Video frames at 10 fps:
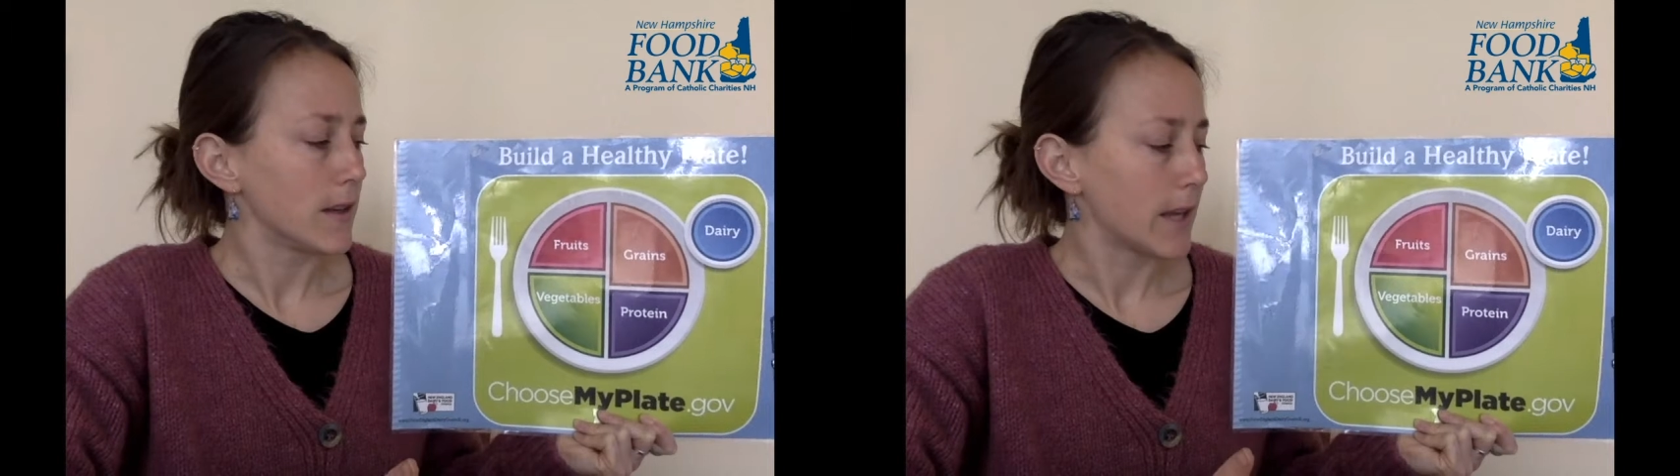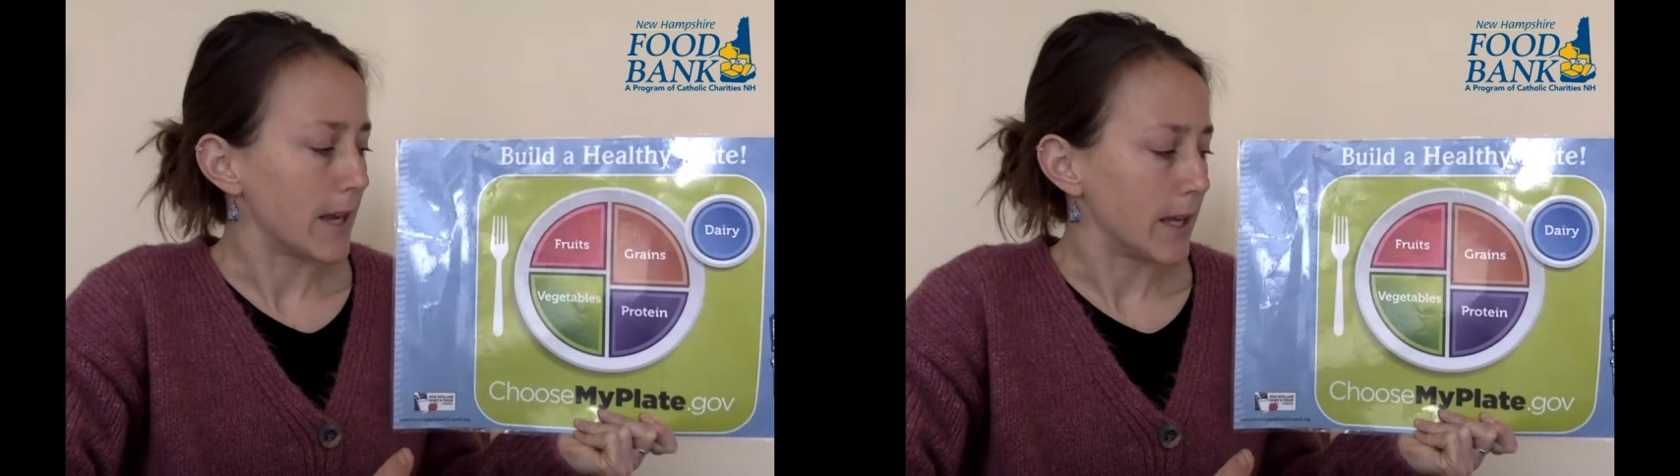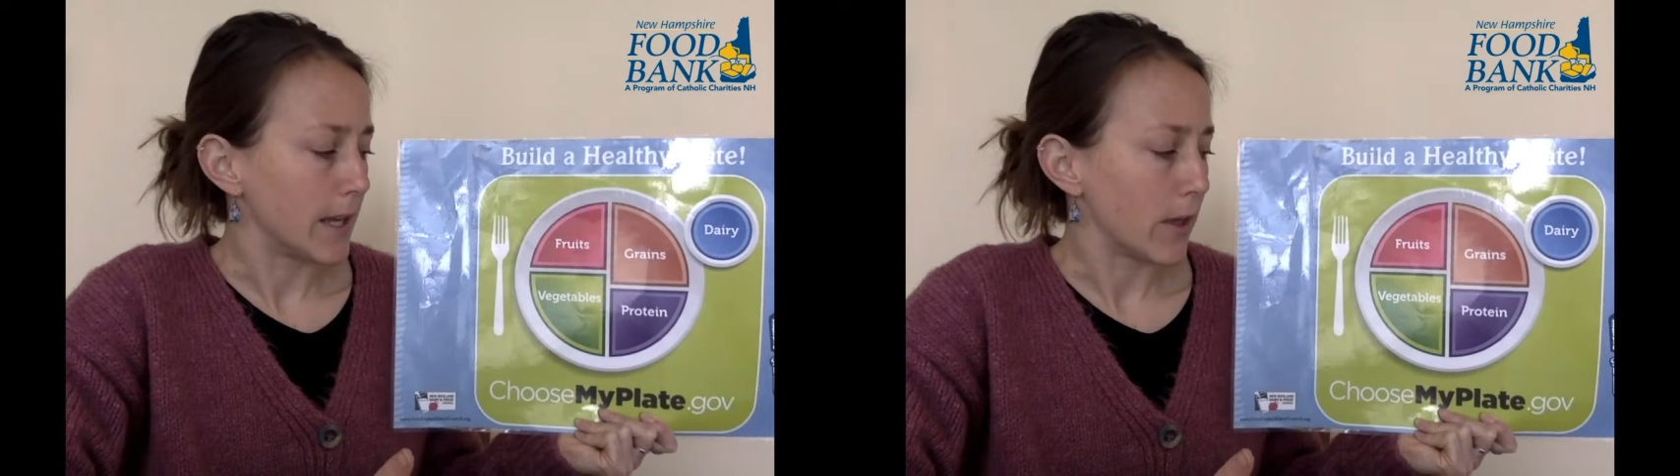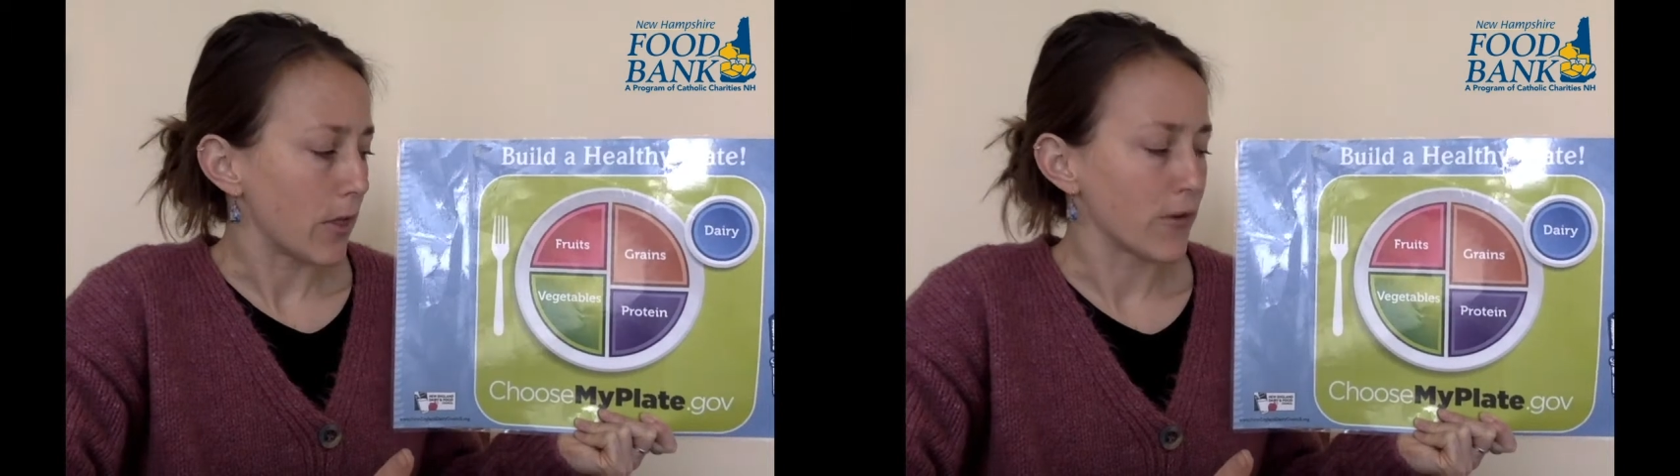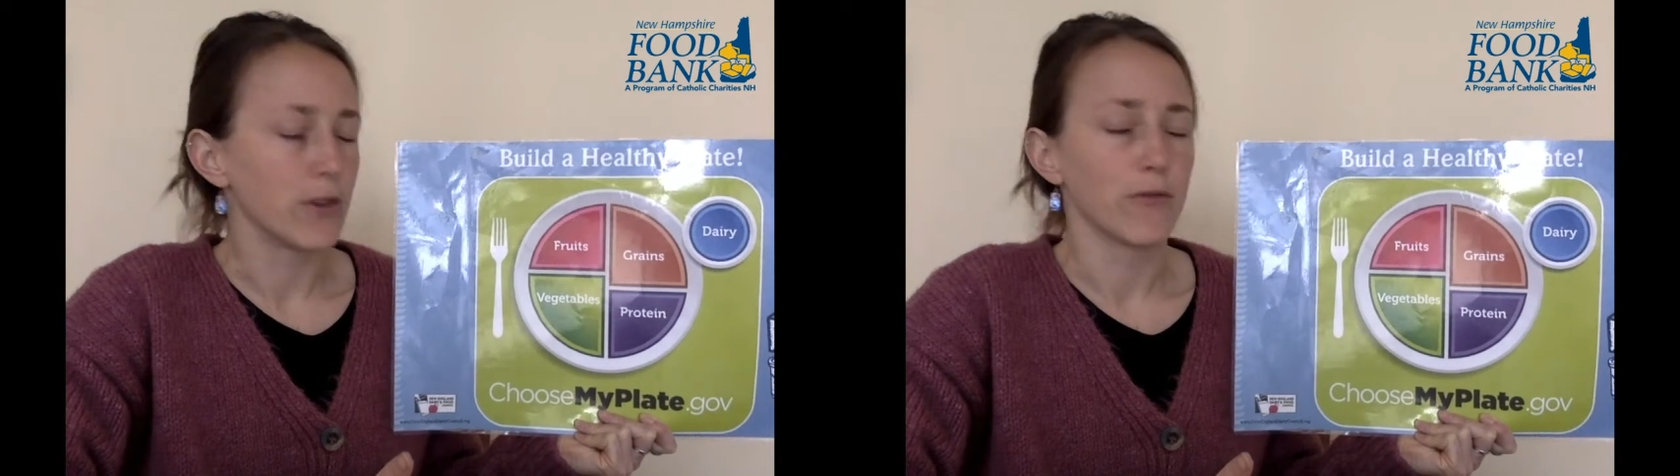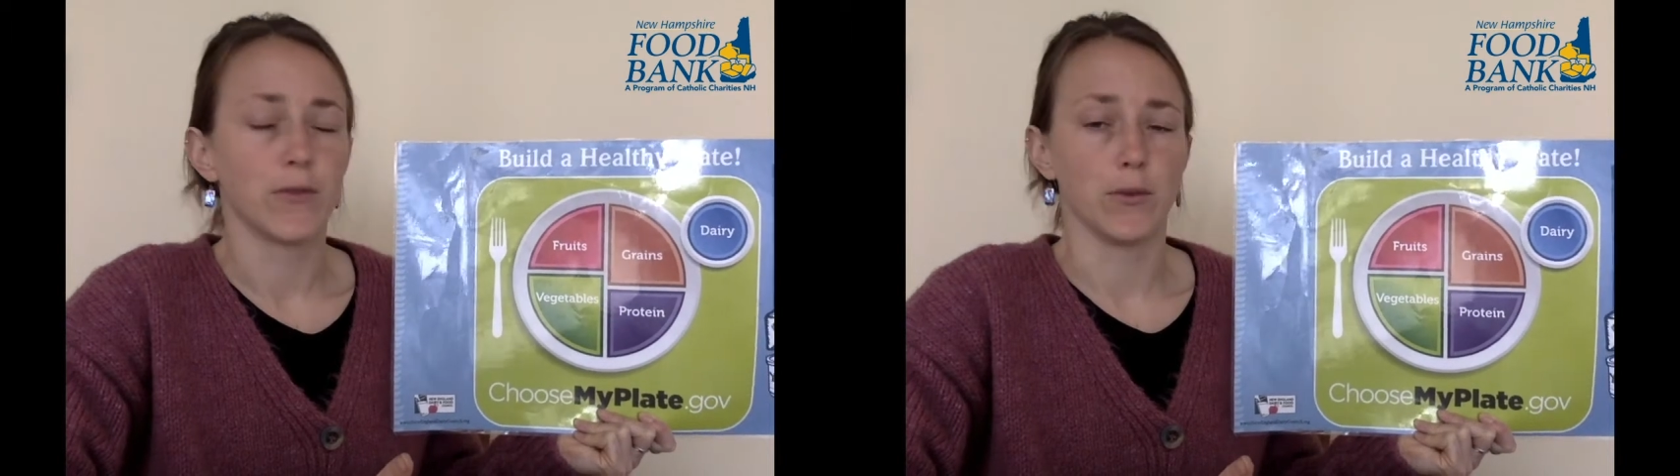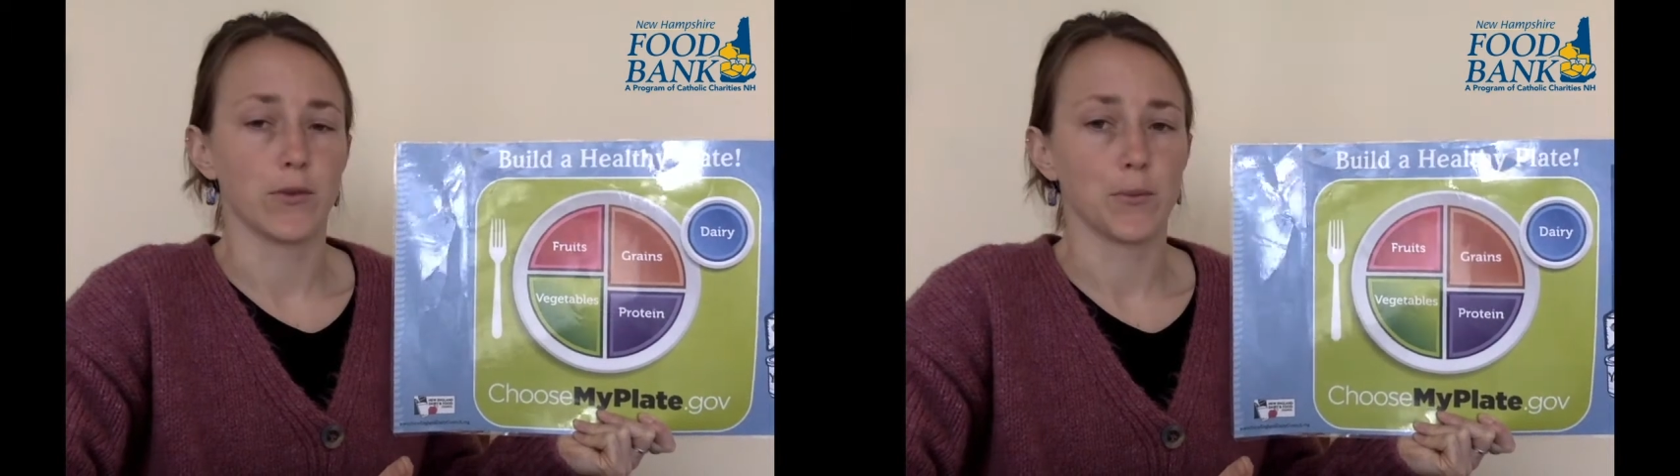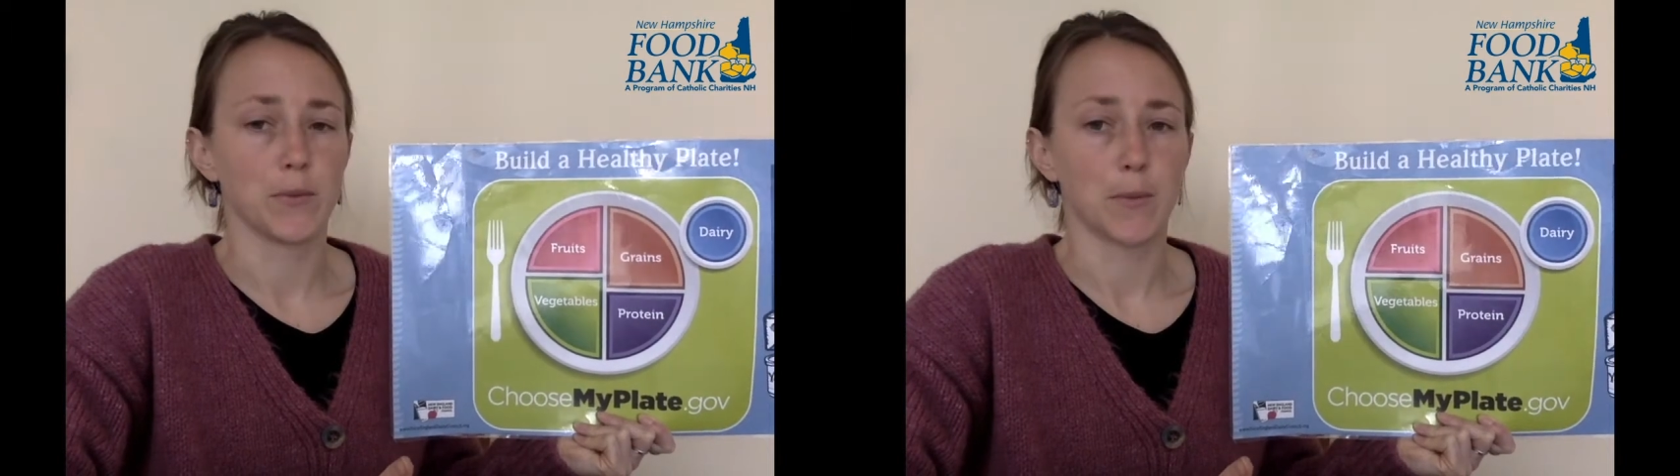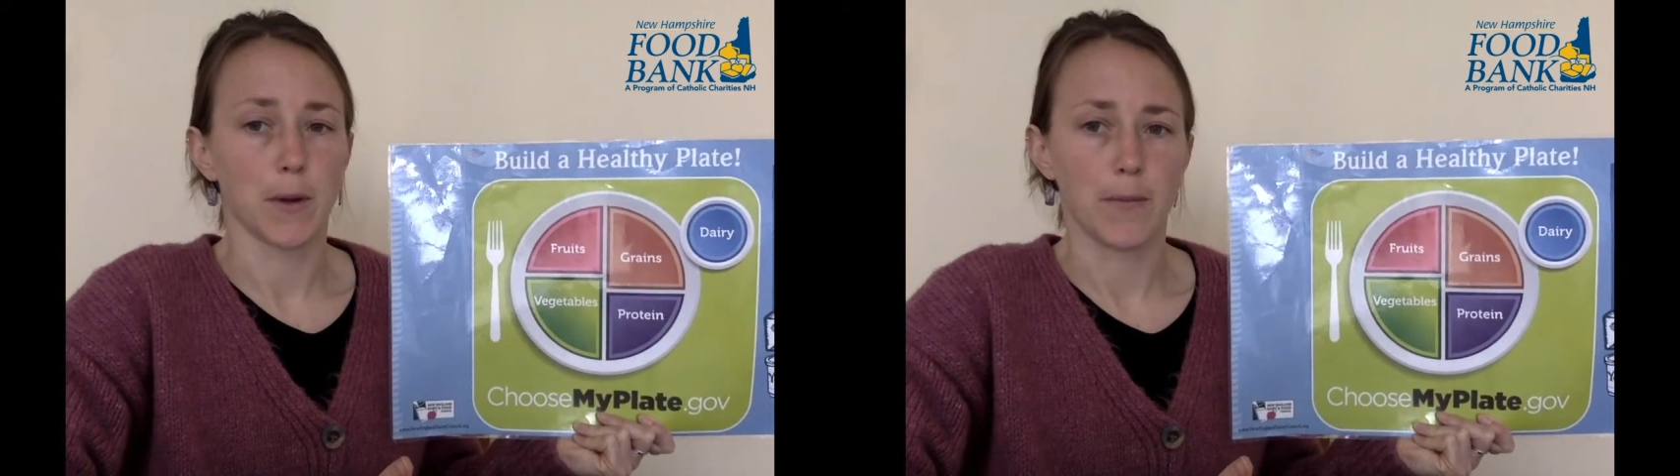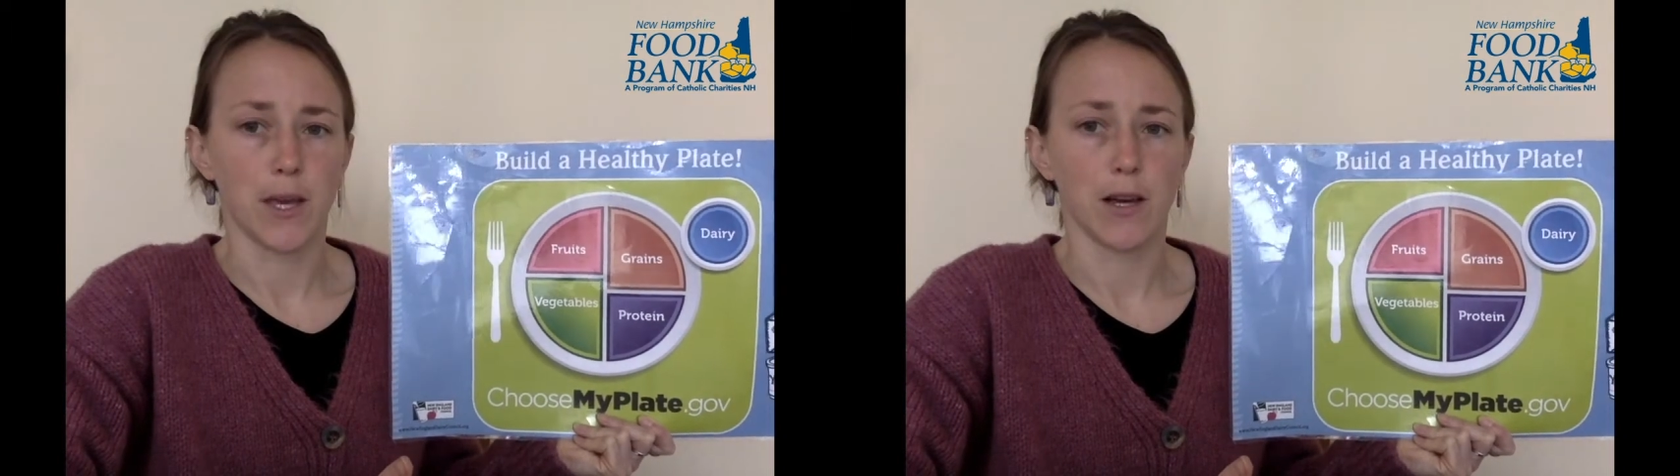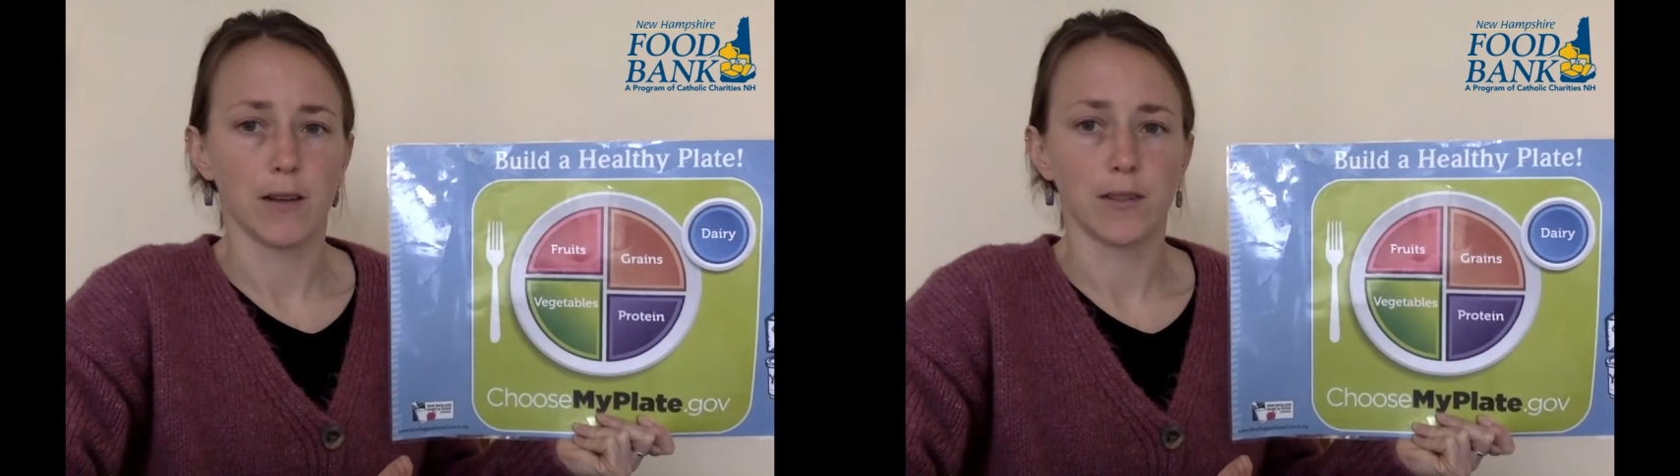getting 3 food groups per meal.